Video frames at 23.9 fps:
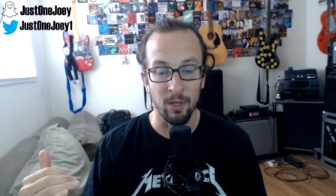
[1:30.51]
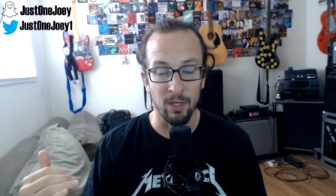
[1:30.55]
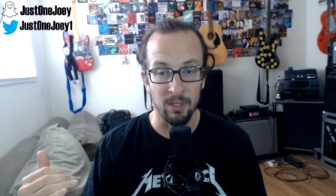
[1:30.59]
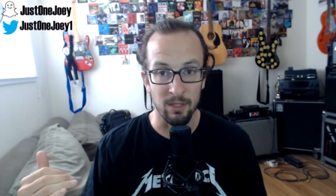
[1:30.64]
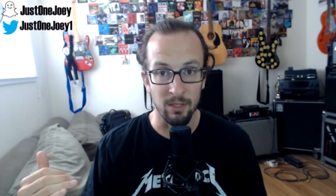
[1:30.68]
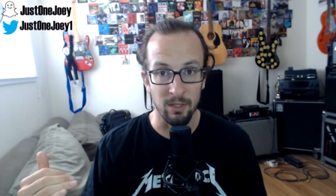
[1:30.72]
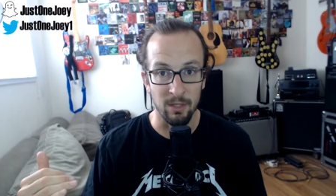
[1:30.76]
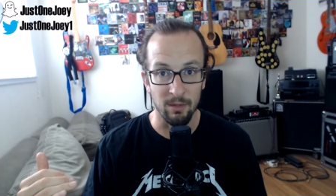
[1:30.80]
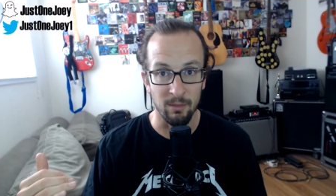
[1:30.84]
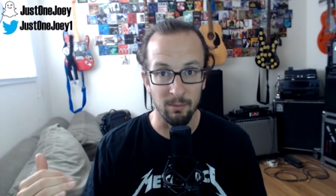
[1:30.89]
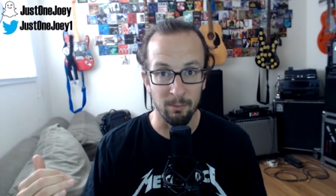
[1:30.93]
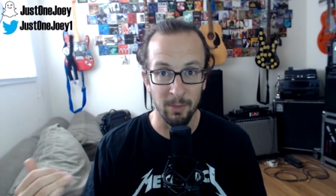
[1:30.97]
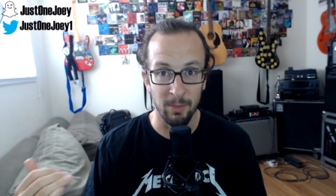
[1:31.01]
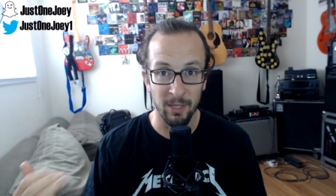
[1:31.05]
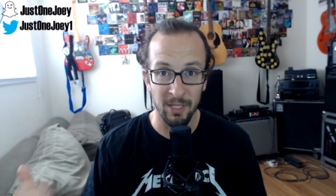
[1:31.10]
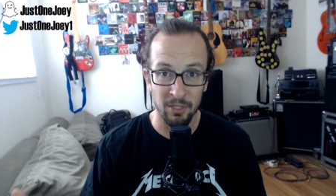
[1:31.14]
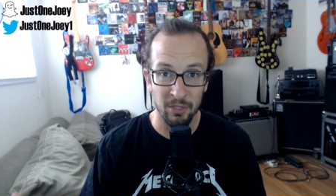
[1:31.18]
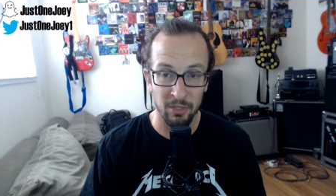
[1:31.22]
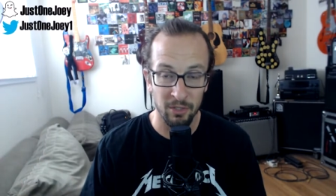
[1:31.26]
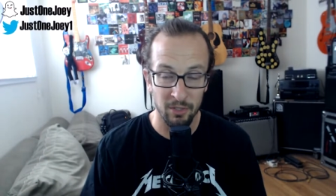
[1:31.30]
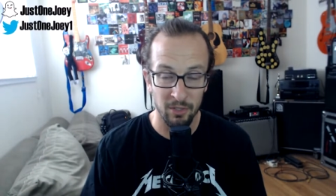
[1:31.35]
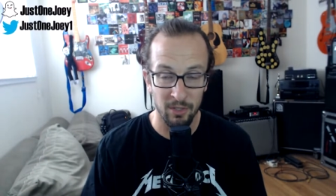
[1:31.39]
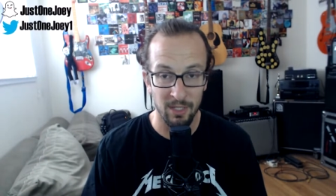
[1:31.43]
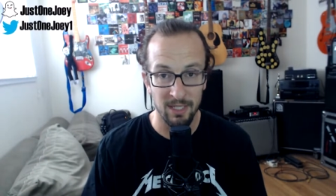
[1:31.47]
is the
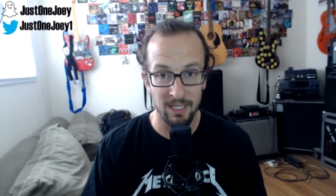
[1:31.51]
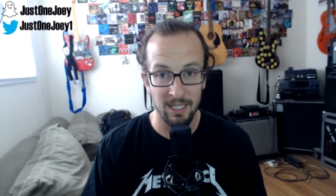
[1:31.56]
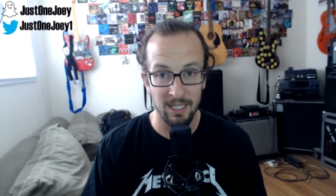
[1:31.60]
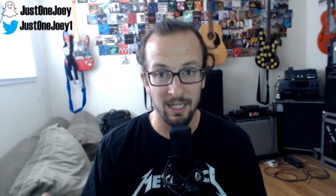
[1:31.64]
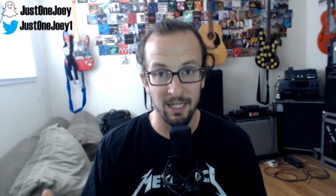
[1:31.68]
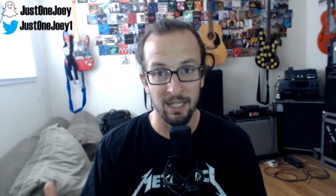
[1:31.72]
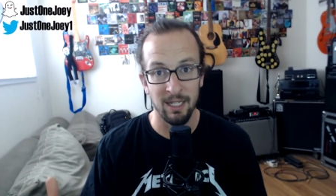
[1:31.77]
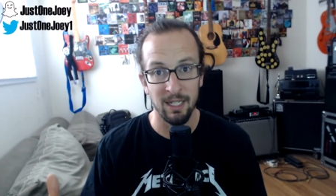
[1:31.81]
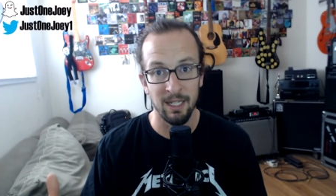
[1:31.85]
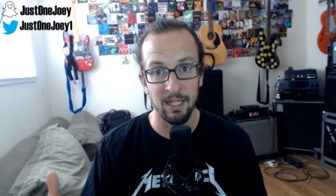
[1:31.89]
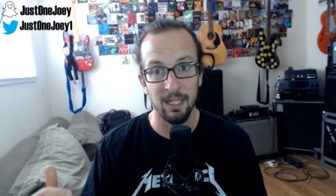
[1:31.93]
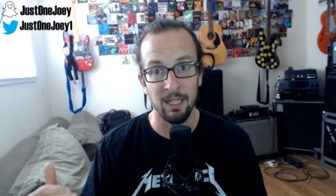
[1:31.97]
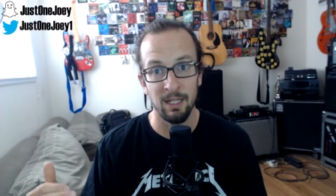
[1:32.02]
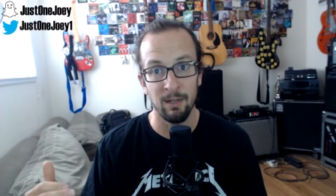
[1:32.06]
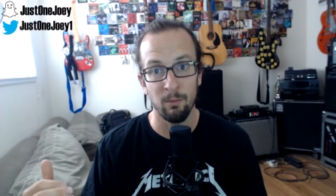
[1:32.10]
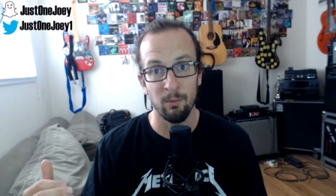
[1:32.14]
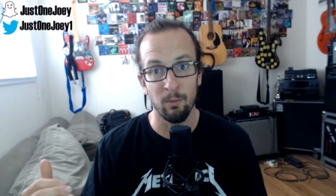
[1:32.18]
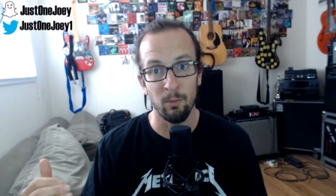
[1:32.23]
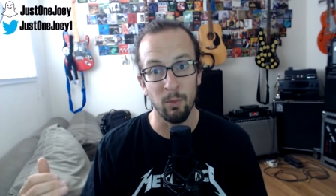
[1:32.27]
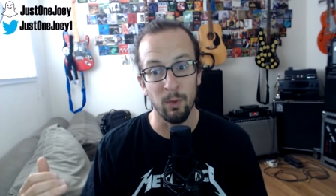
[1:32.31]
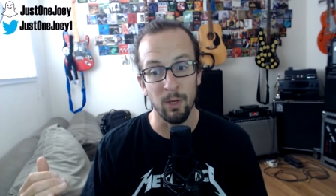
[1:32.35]
pictures are they taking?